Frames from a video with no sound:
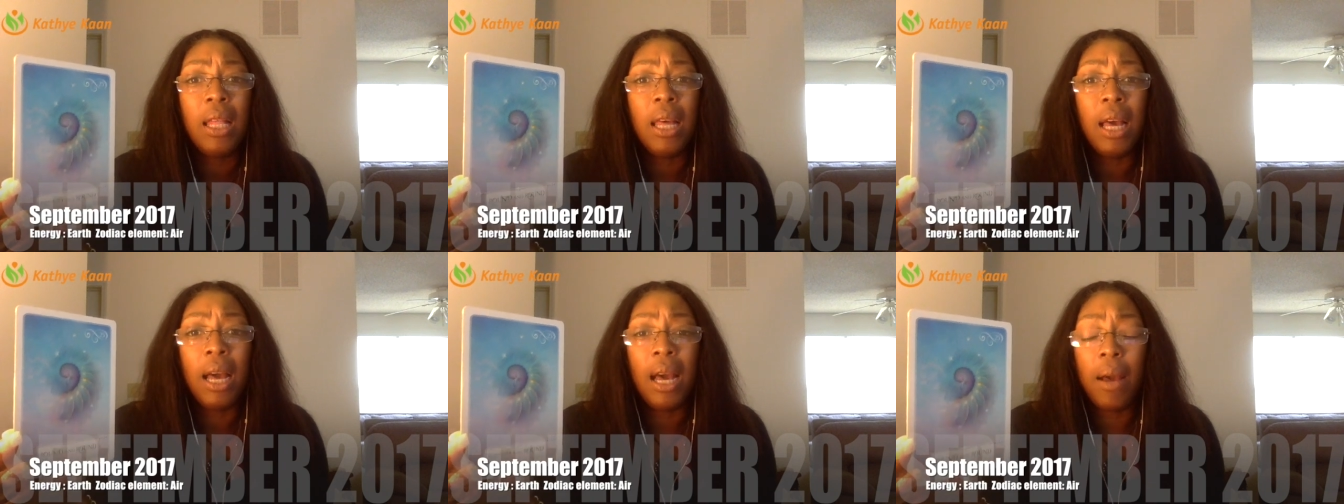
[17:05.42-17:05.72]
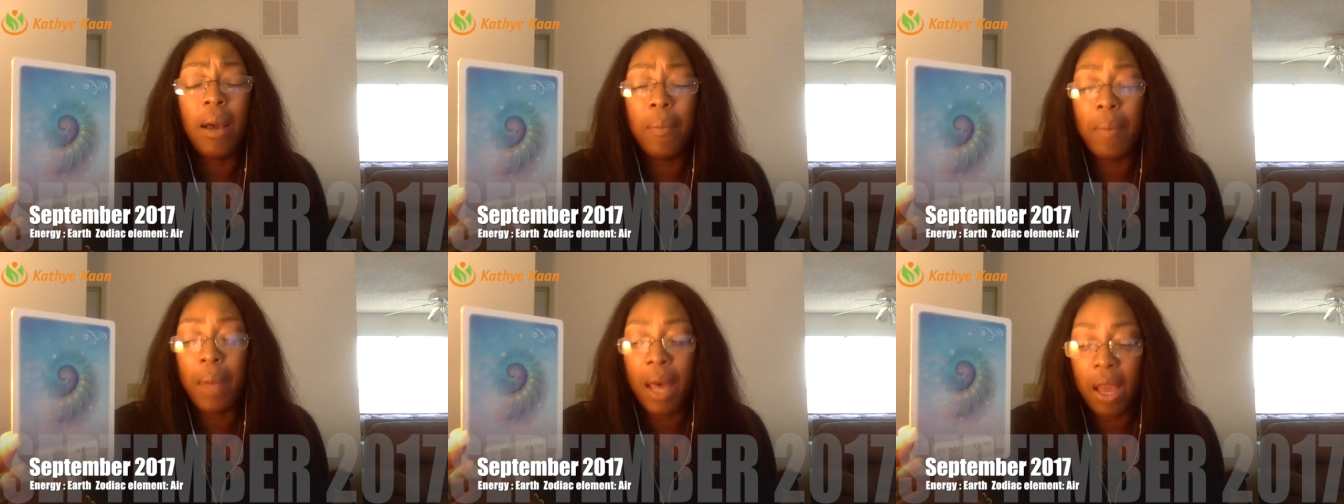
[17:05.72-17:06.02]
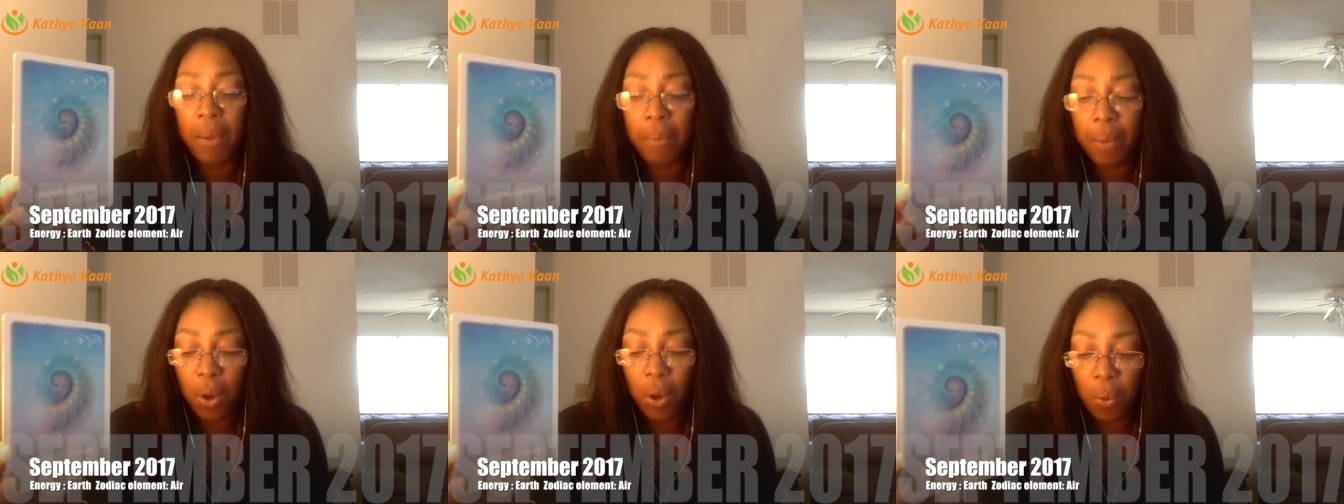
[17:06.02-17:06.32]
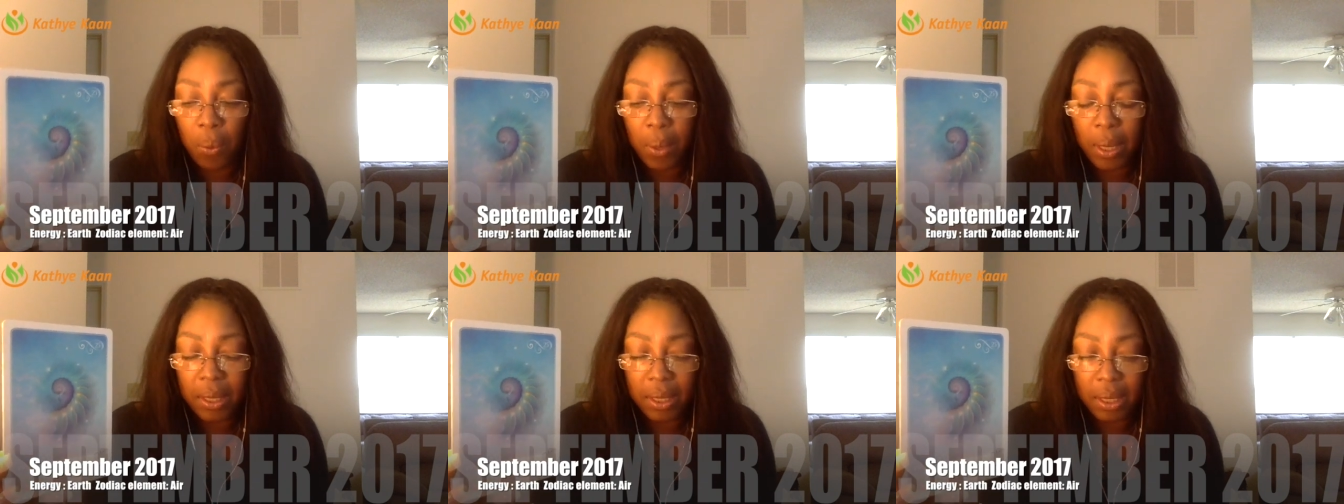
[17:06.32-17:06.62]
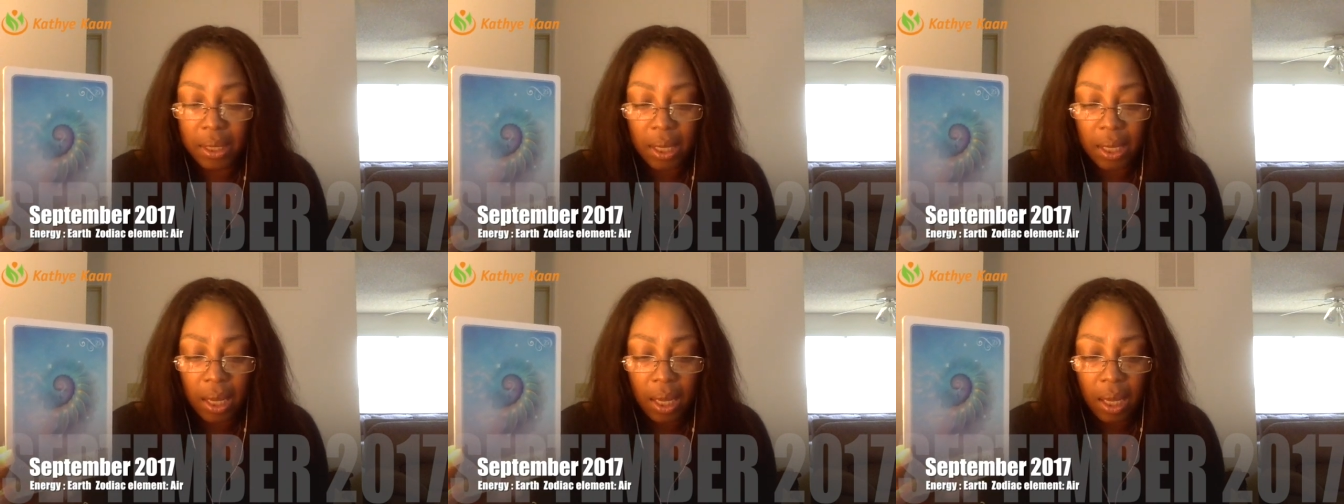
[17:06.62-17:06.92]
I'm
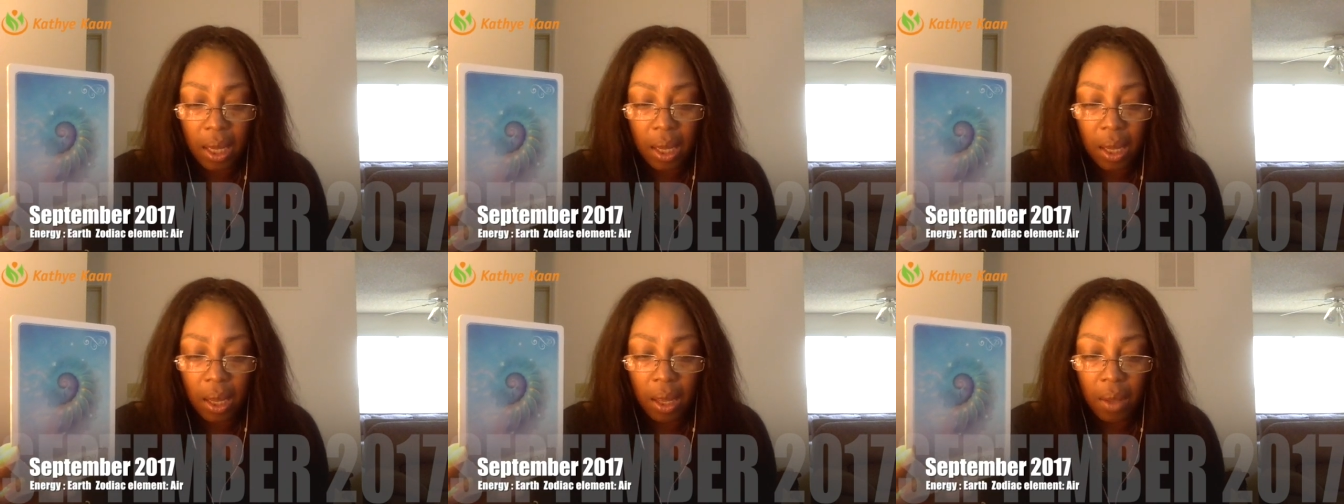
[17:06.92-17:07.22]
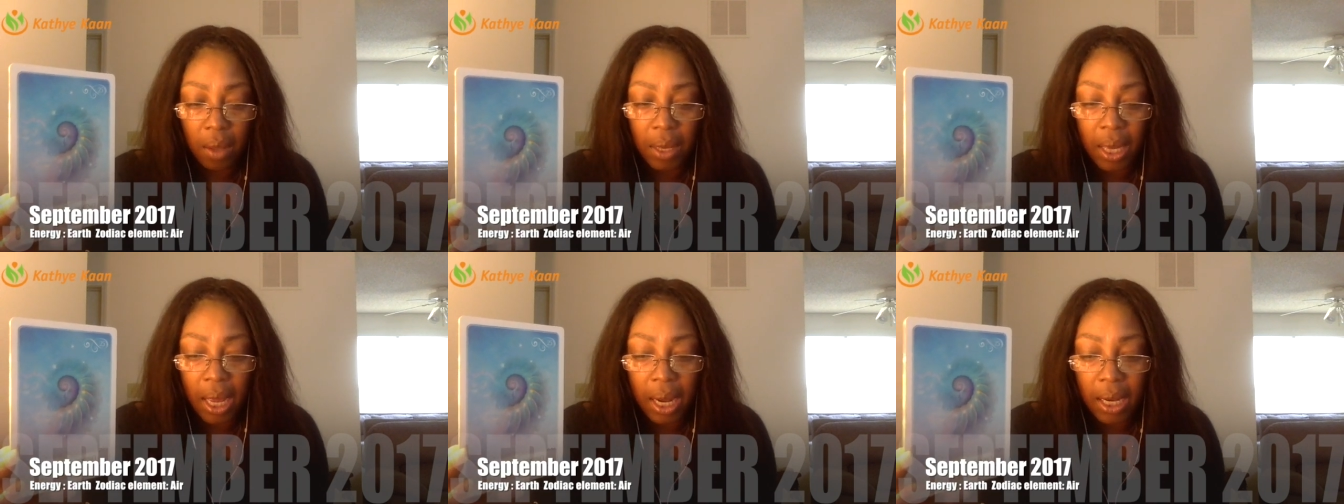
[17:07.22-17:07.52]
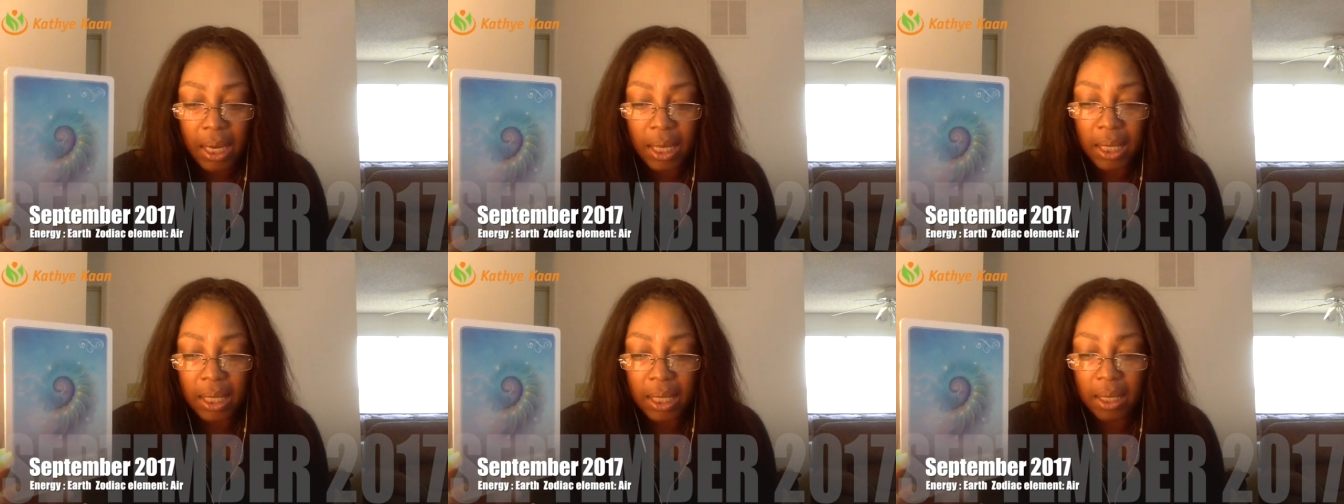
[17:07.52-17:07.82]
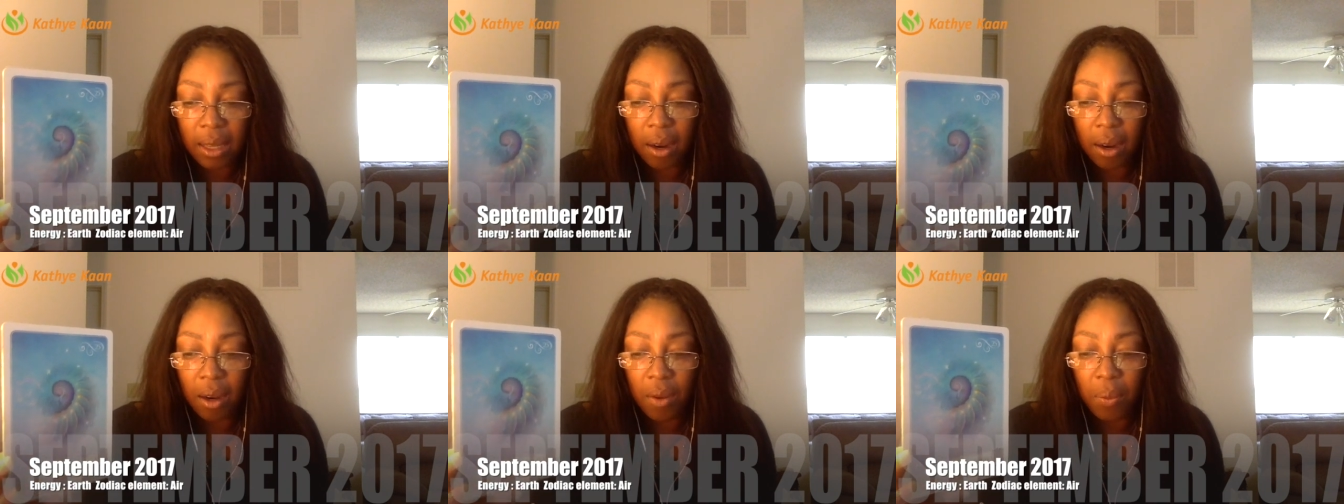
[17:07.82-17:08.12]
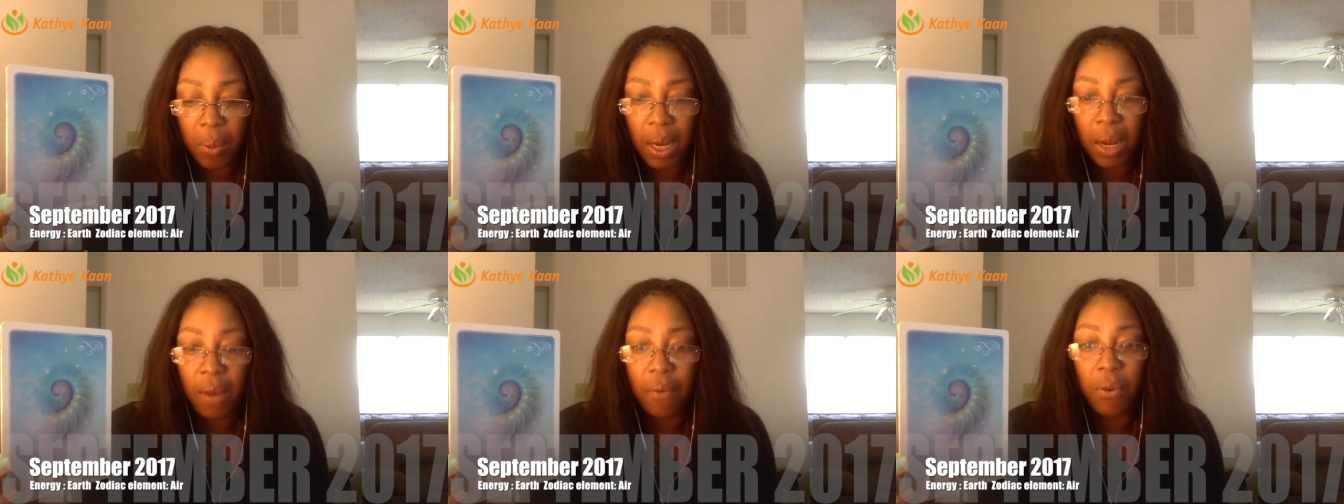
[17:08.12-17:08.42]
always getting this
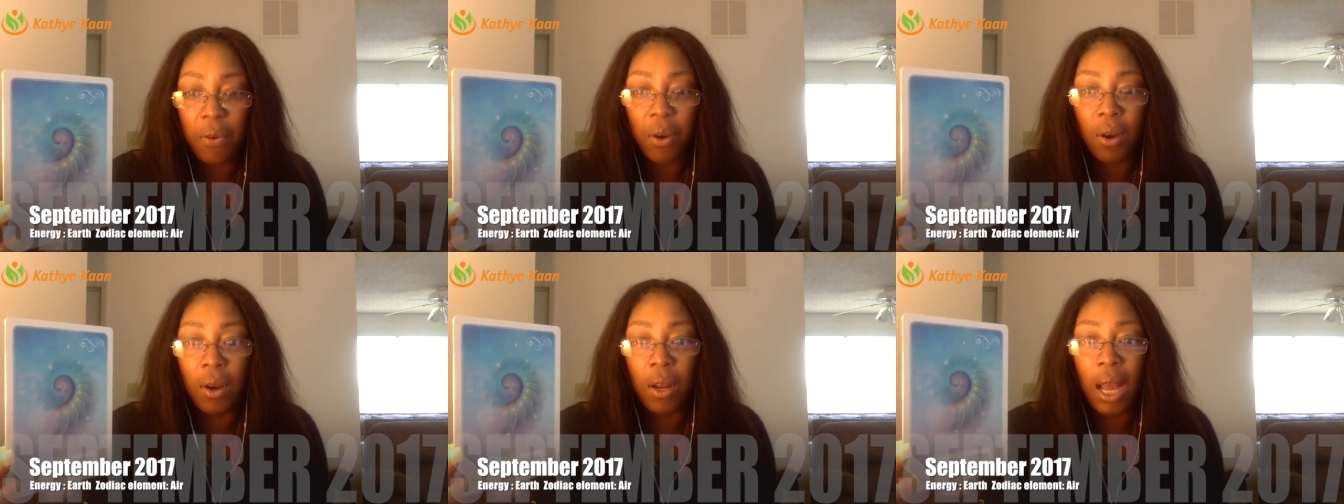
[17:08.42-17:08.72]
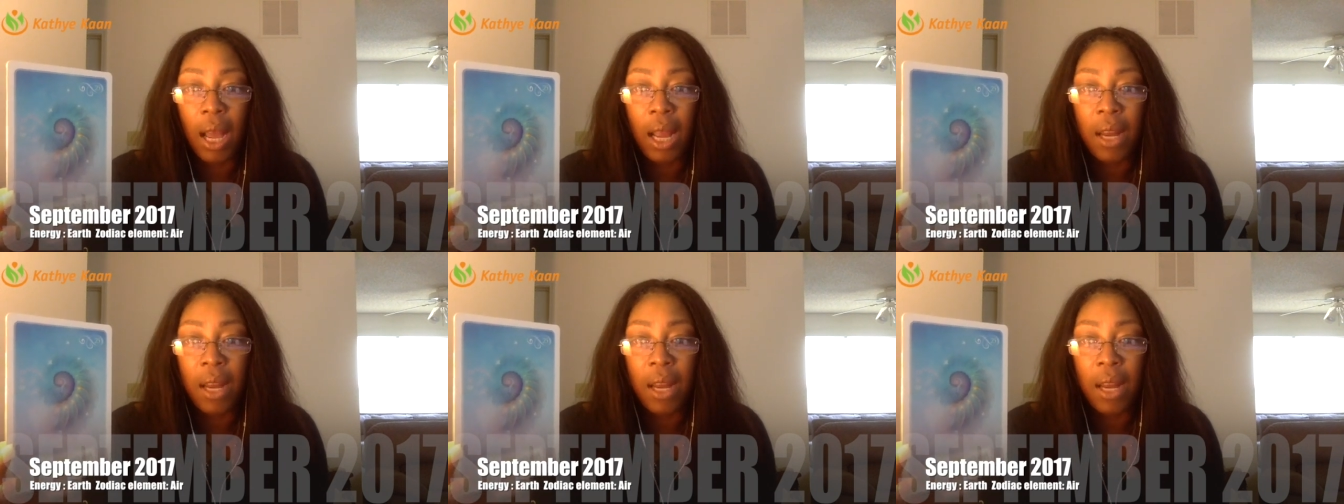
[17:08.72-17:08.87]
card whenever